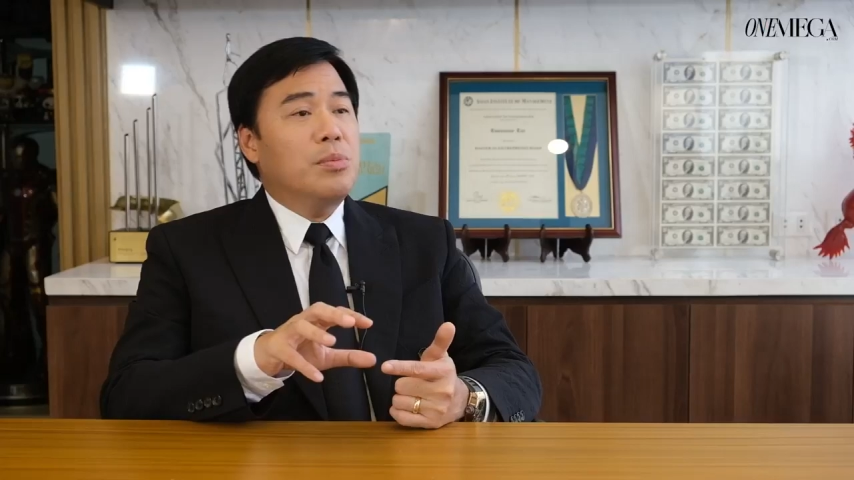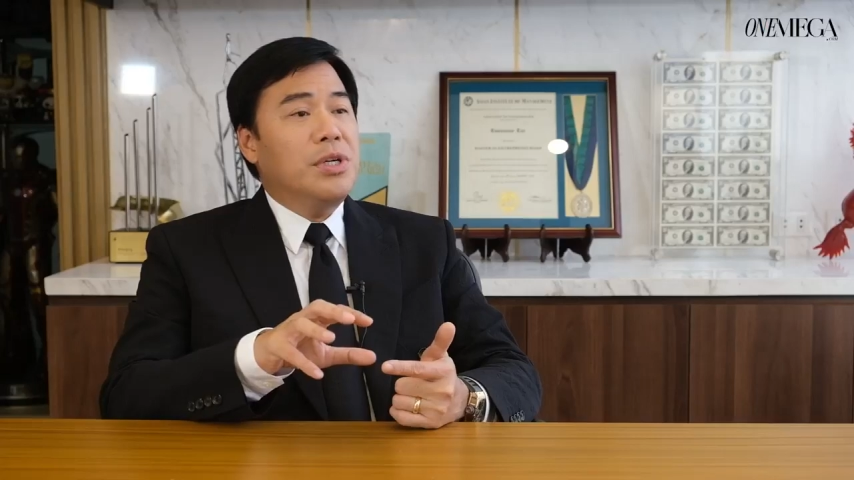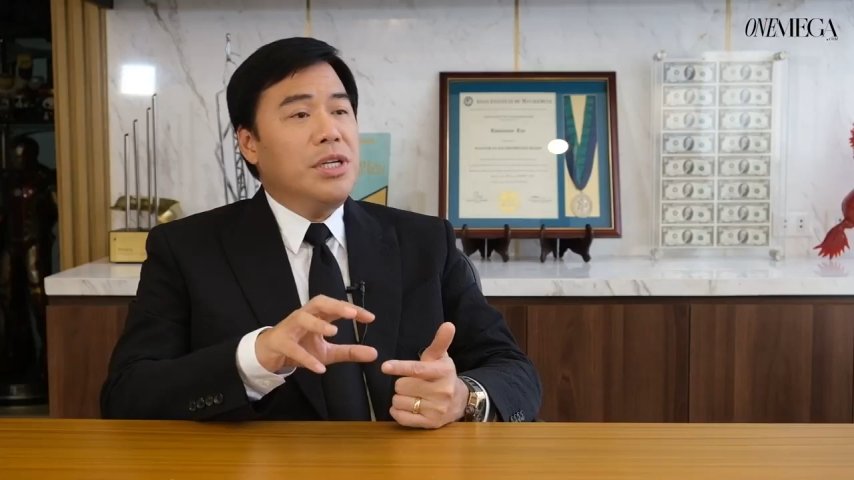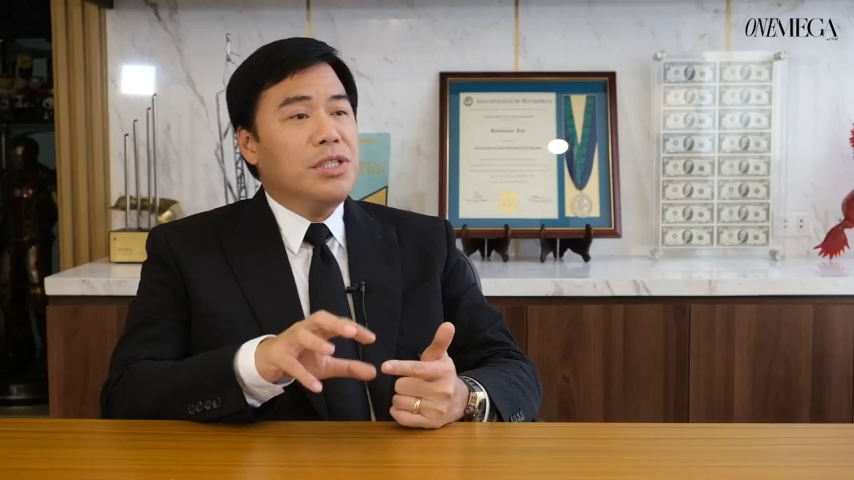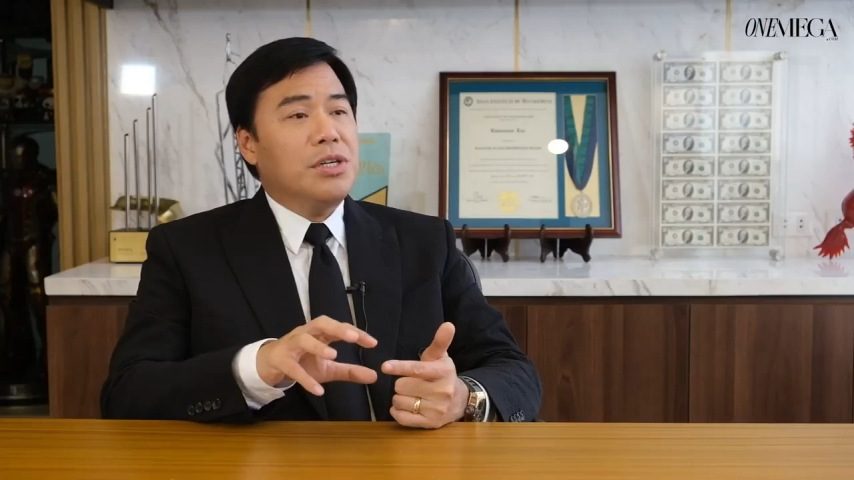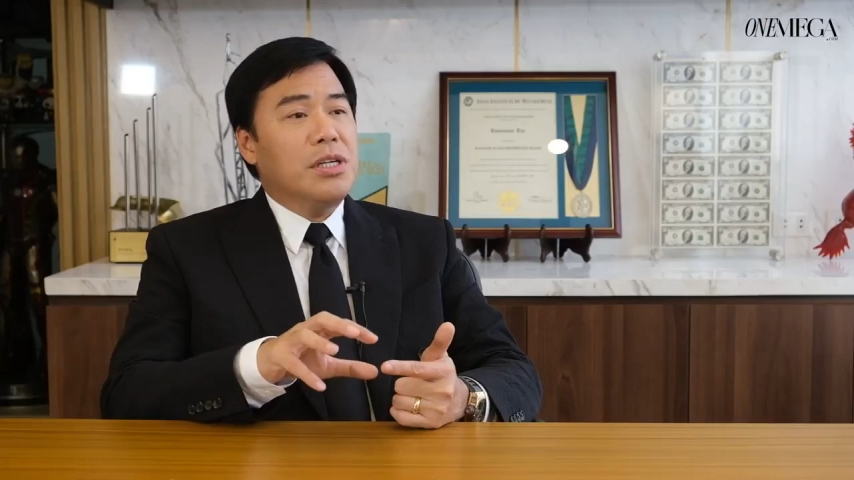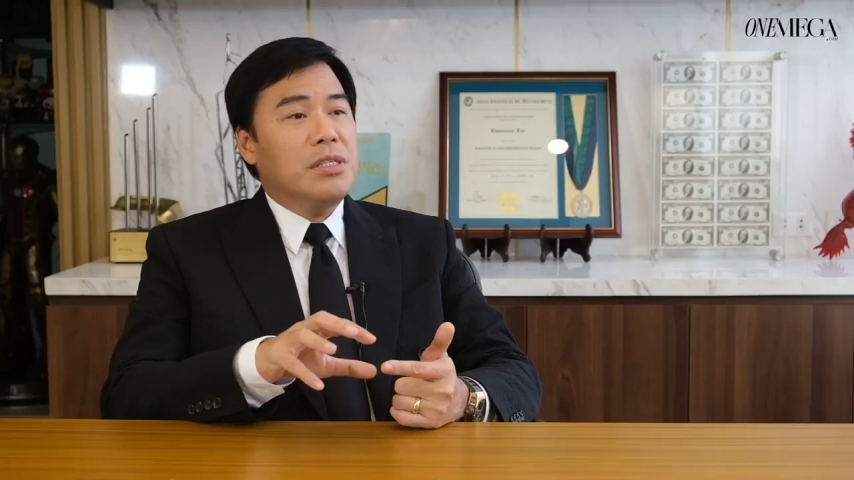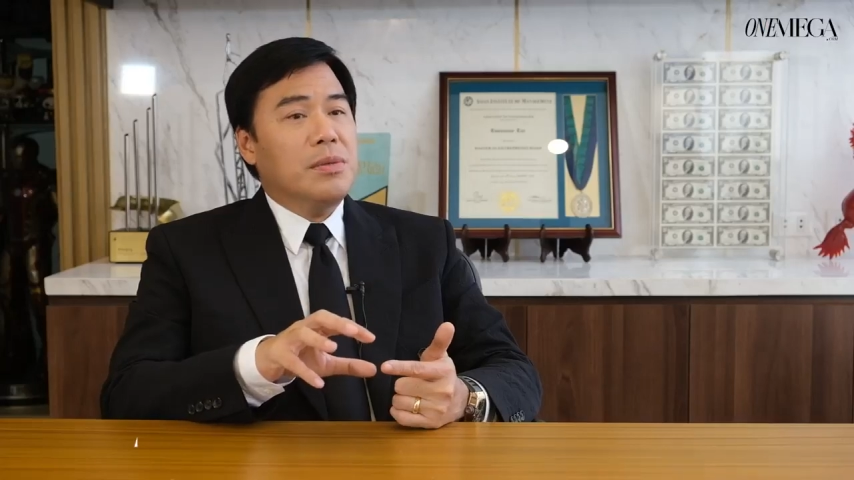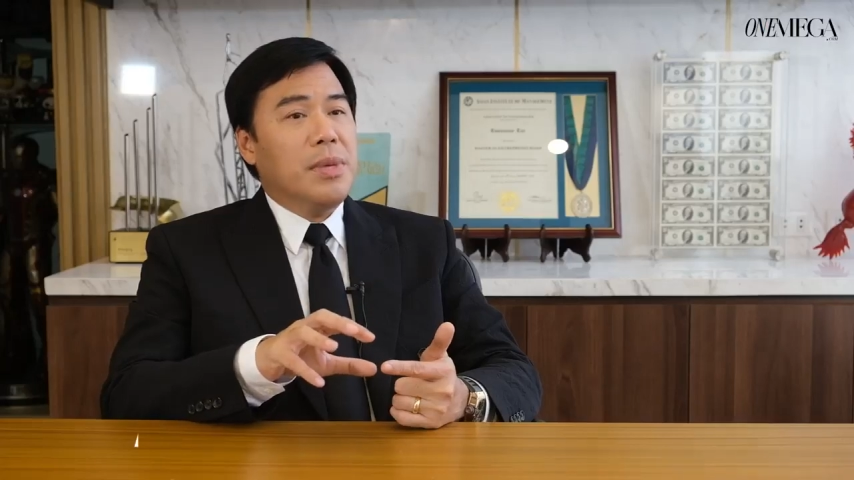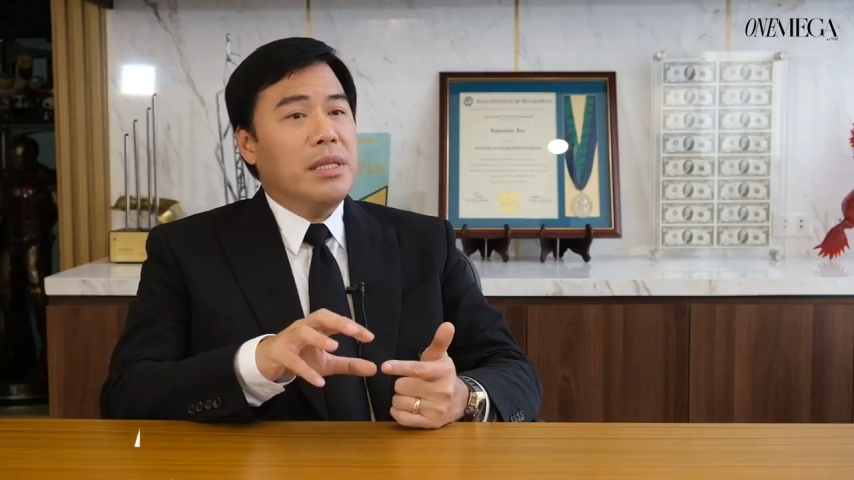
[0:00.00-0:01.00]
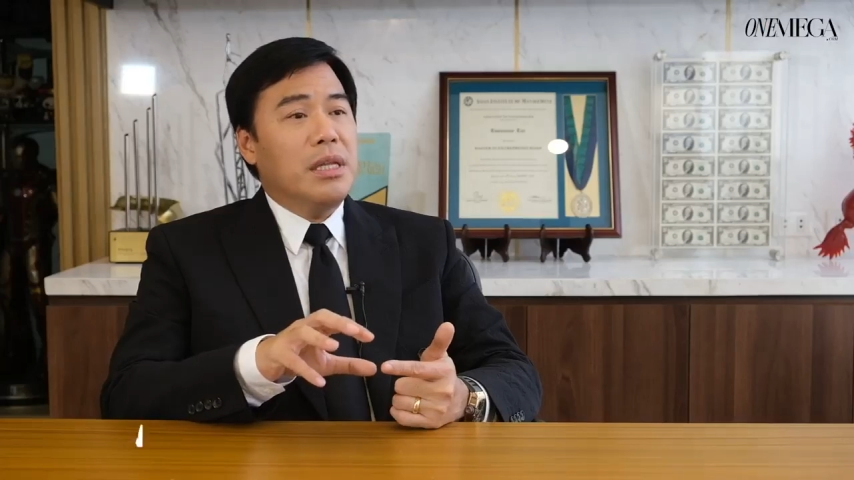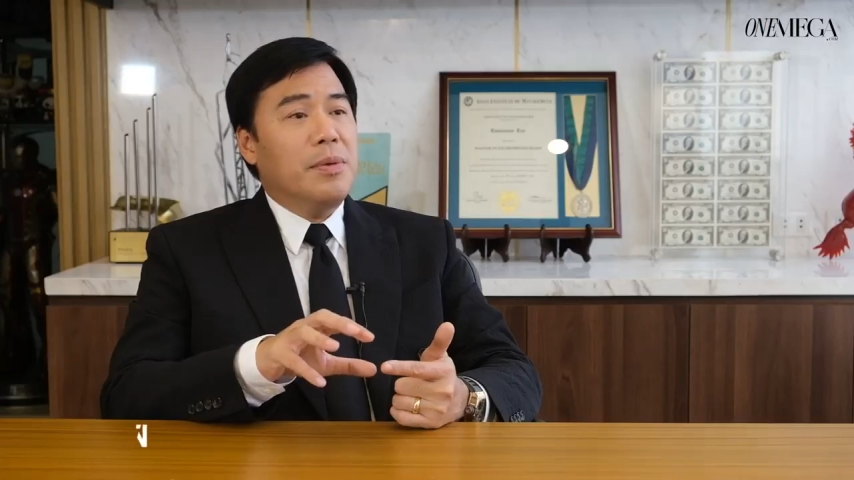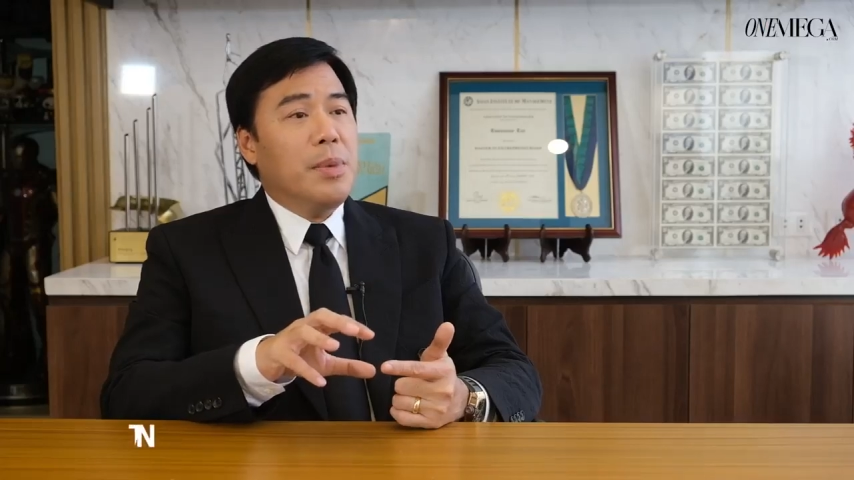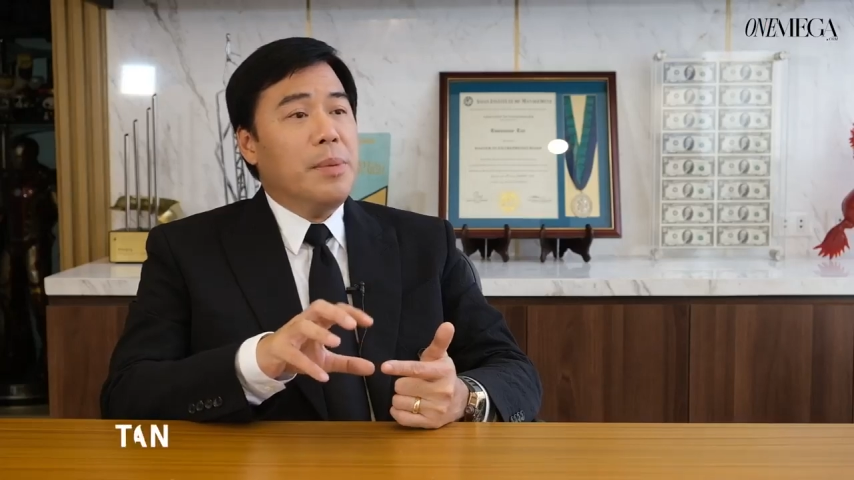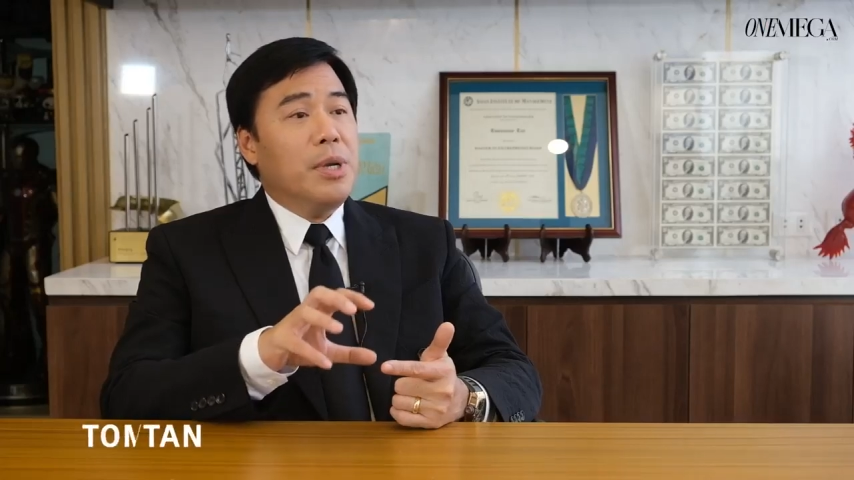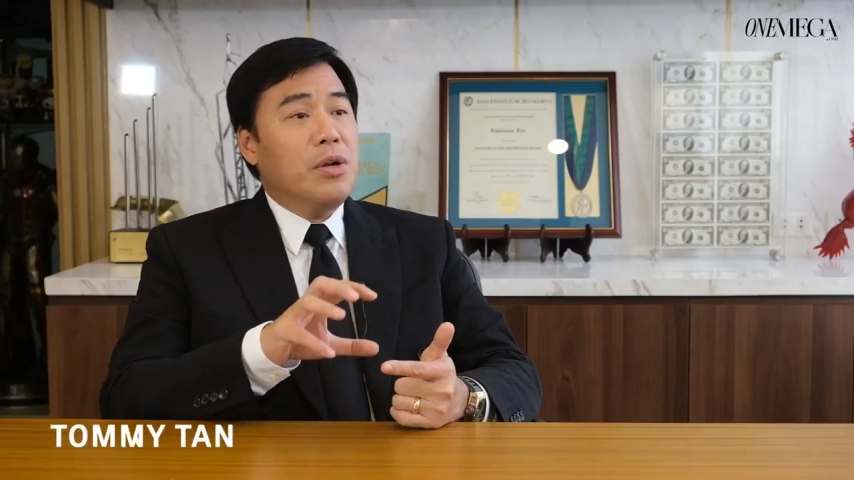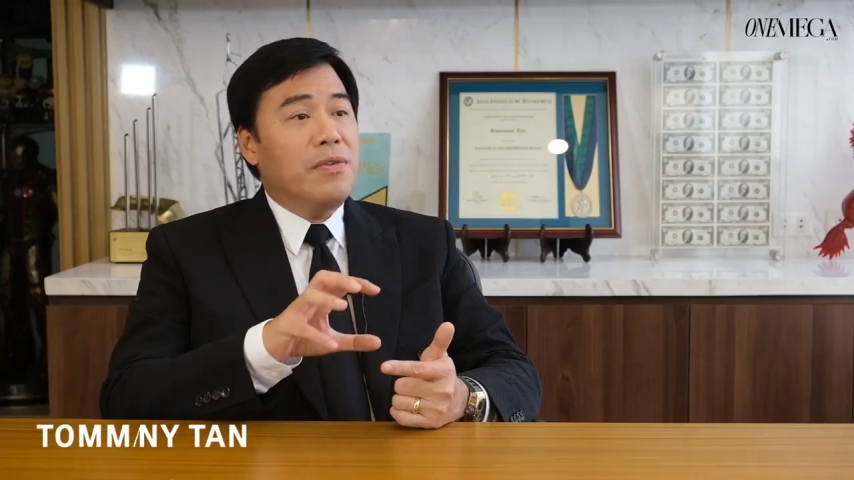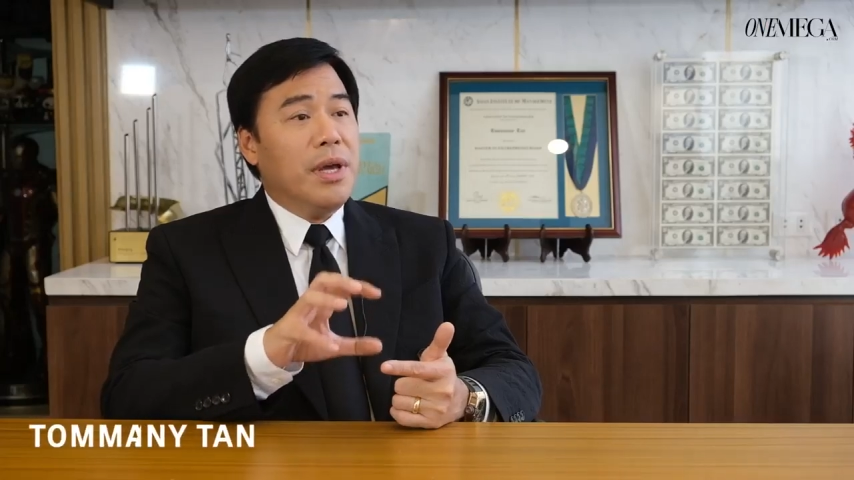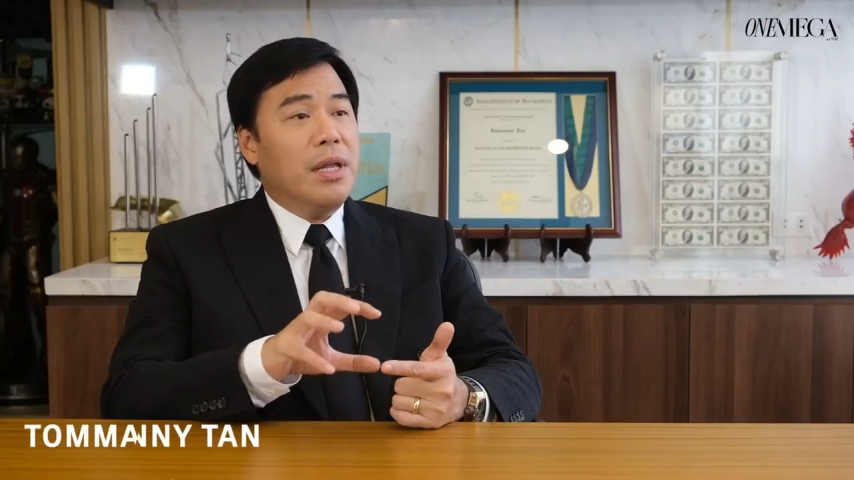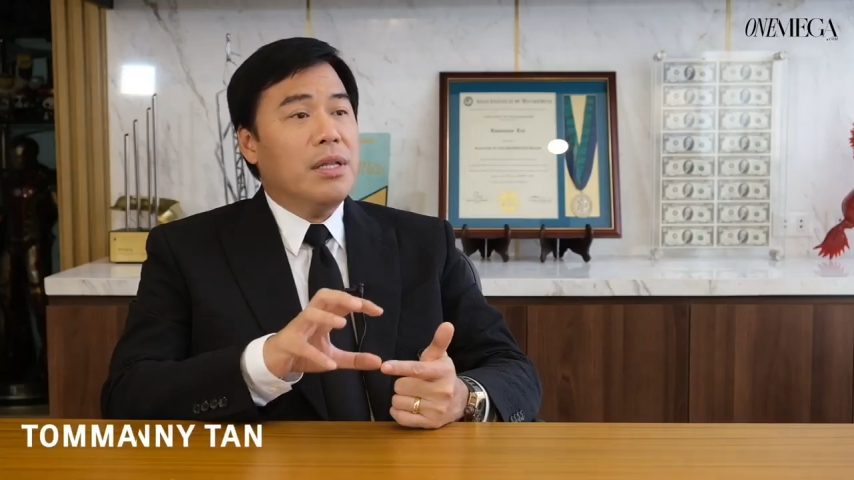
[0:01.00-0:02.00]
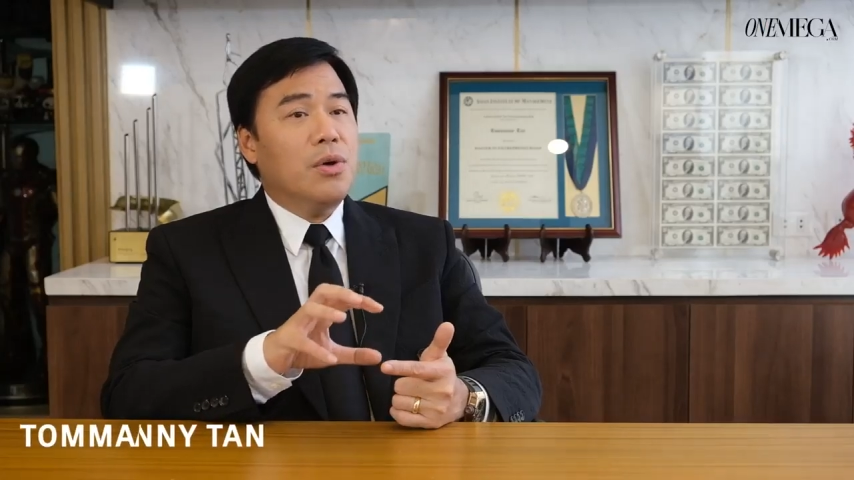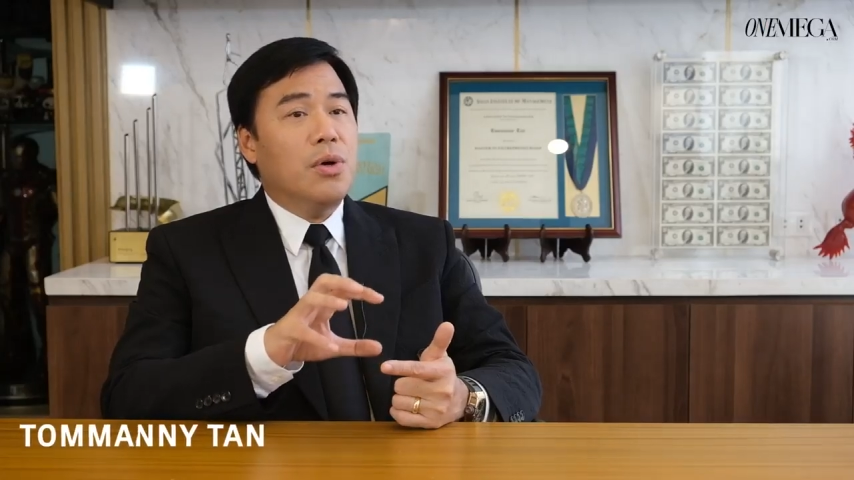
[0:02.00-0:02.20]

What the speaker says: research by the Department of Health